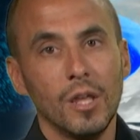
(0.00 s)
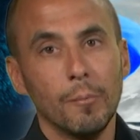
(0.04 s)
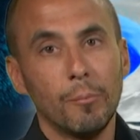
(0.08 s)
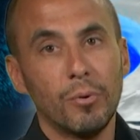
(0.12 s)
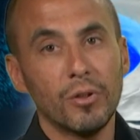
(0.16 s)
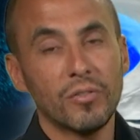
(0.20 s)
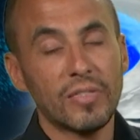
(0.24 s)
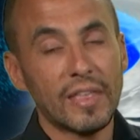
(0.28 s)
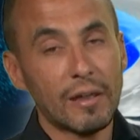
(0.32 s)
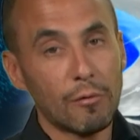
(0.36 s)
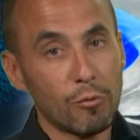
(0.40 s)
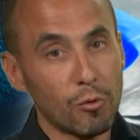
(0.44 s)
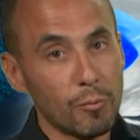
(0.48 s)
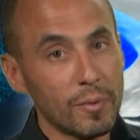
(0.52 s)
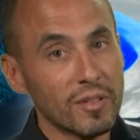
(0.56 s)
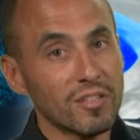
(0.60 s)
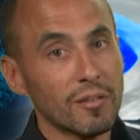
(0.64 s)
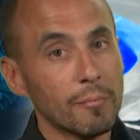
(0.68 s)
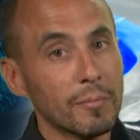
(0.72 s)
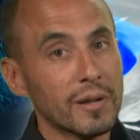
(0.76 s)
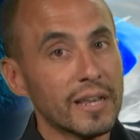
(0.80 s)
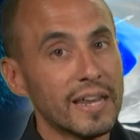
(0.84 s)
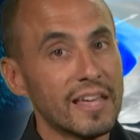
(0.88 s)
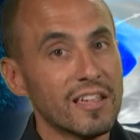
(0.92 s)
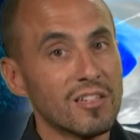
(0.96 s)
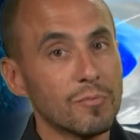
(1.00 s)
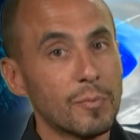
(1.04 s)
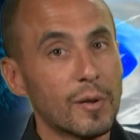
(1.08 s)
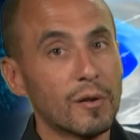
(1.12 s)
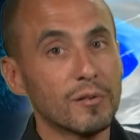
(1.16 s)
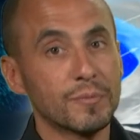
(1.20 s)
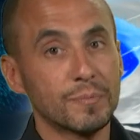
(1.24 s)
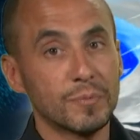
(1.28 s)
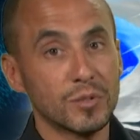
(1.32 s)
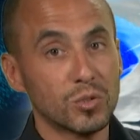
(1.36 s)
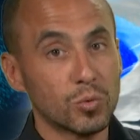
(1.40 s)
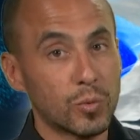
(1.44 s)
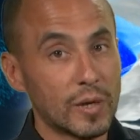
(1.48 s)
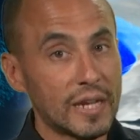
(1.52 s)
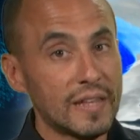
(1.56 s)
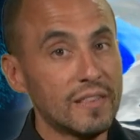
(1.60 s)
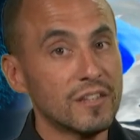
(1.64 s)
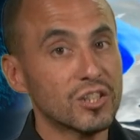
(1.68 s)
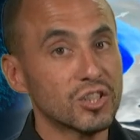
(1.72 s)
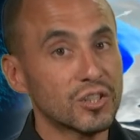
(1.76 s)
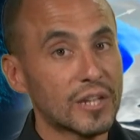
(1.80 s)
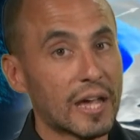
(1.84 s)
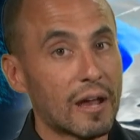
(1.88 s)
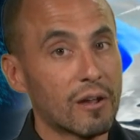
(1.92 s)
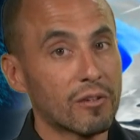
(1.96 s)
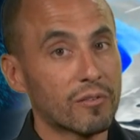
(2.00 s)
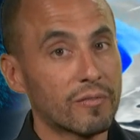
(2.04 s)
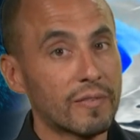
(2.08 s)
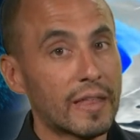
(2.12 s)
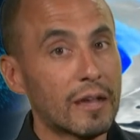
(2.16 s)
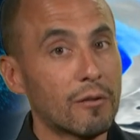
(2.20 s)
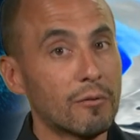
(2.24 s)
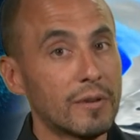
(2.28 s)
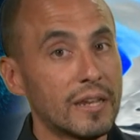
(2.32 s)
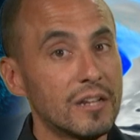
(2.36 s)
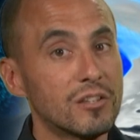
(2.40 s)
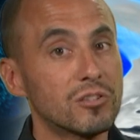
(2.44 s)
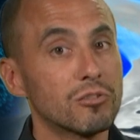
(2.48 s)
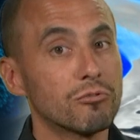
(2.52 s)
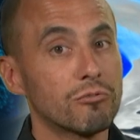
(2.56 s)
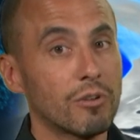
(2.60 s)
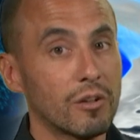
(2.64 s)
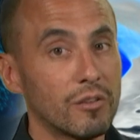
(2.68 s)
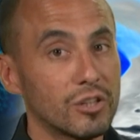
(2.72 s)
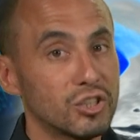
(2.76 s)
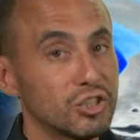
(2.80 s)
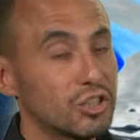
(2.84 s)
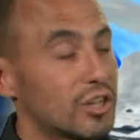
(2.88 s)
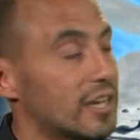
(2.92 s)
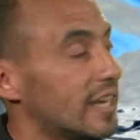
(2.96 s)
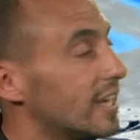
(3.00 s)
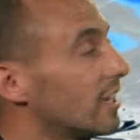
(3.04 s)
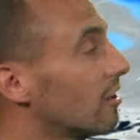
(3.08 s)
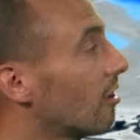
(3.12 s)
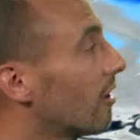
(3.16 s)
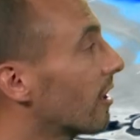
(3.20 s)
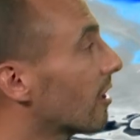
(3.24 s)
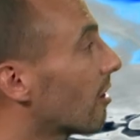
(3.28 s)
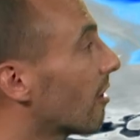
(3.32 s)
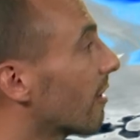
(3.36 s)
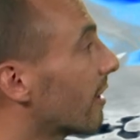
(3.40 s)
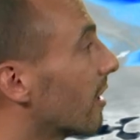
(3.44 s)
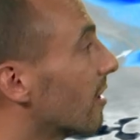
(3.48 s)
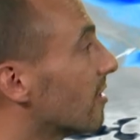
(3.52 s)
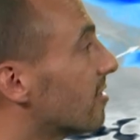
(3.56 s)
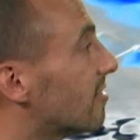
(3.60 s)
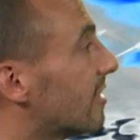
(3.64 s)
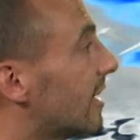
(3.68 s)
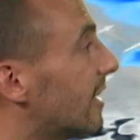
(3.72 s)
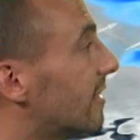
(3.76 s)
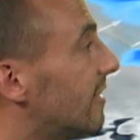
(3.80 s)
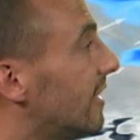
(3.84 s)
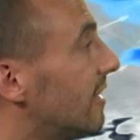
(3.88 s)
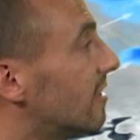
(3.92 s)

But there will be some clear spells between the showers, and that will lead to a rather chilly night, like I said.